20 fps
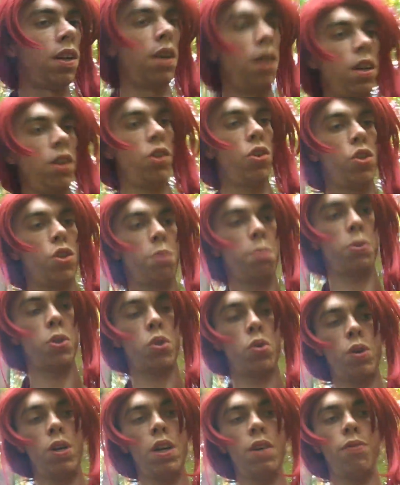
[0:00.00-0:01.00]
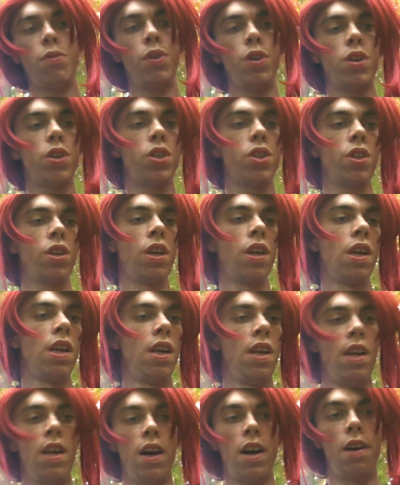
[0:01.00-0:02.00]
hello subscribers.
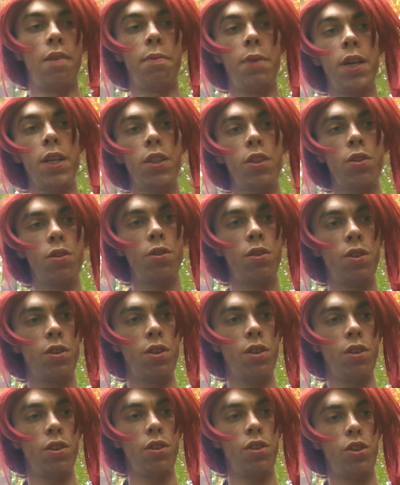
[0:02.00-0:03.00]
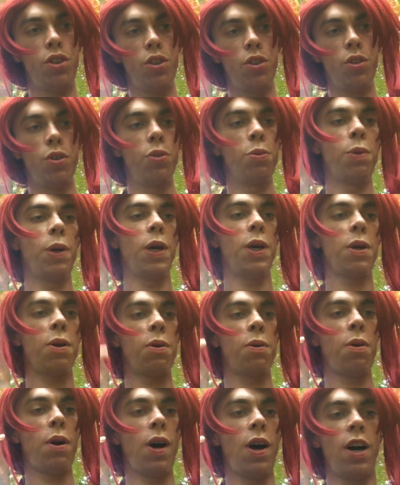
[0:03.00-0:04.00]
I want to start you
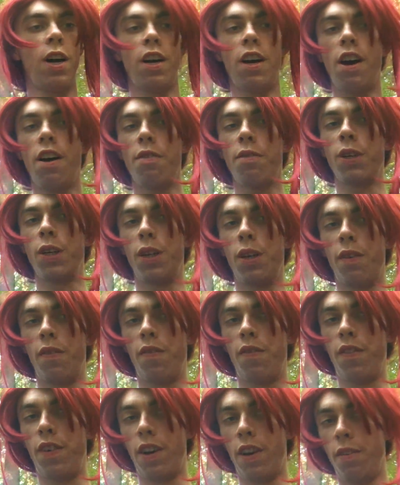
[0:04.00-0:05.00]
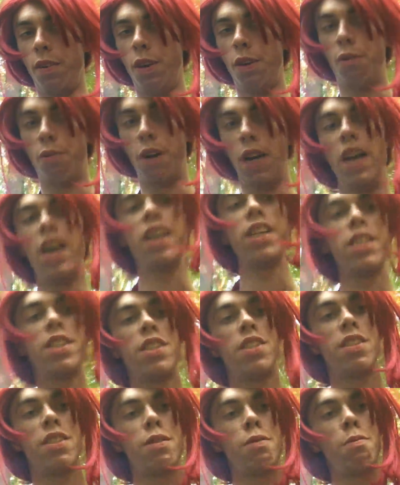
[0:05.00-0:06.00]
where I have a very red
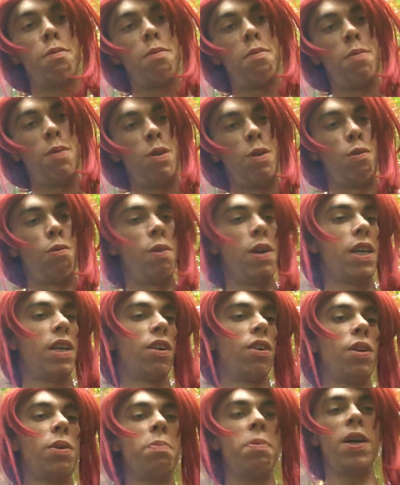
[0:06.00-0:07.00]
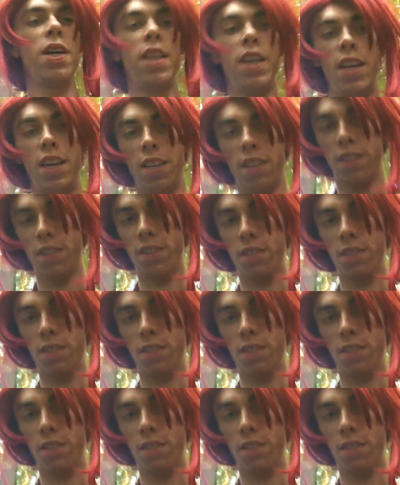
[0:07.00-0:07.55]
wig on my head.